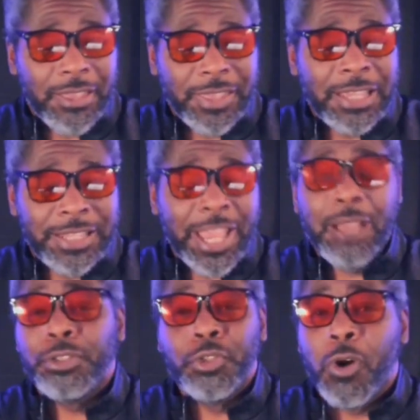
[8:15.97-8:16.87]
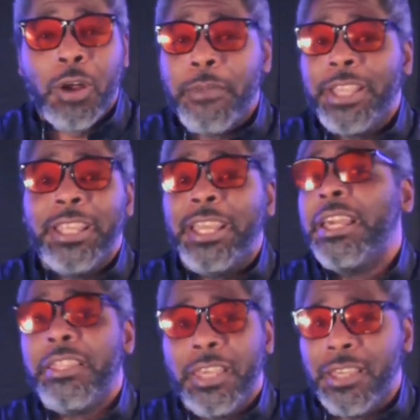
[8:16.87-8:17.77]
They damn sure aren't making
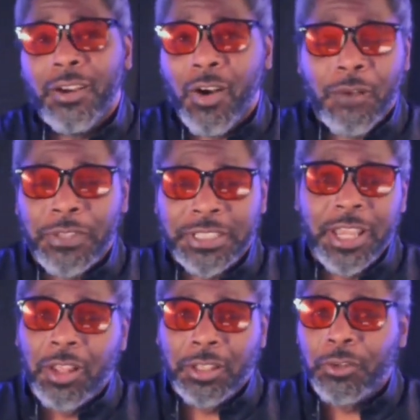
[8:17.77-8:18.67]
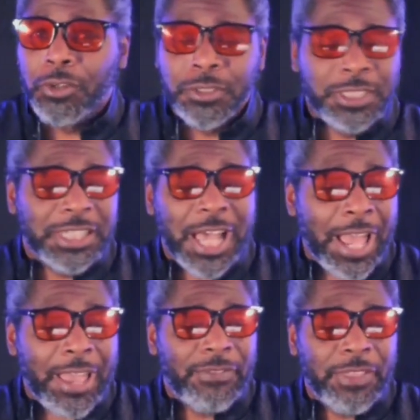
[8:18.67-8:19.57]
anything off the Skeleton Crew since
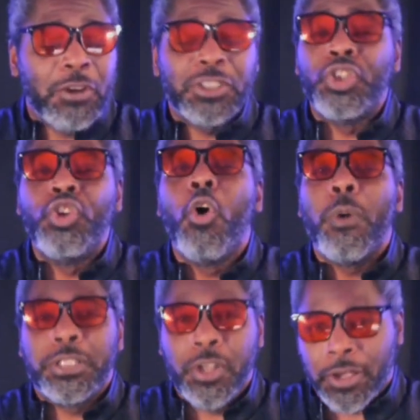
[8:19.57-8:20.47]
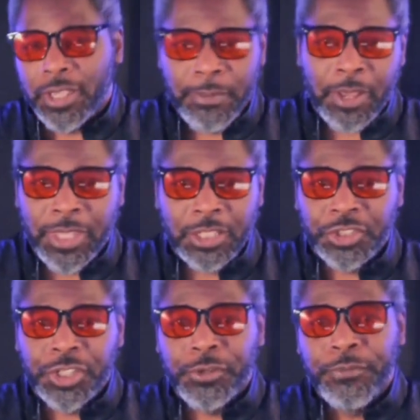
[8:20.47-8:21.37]
there is no one talking about that
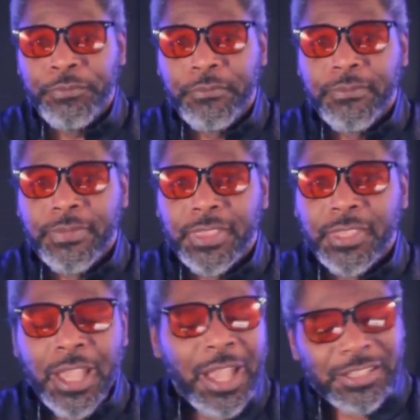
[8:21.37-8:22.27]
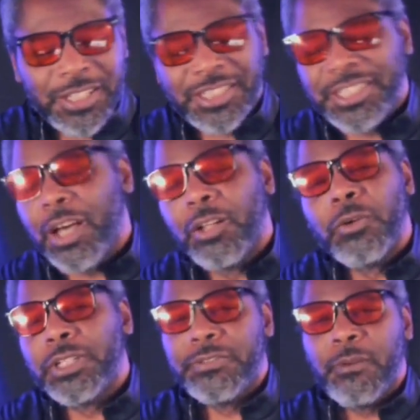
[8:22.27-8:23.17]
show. Just sell
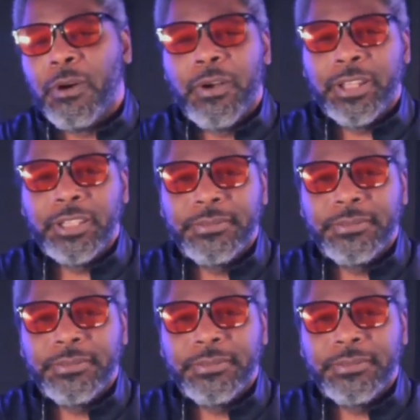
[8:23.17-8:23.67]
Lucasfilm already.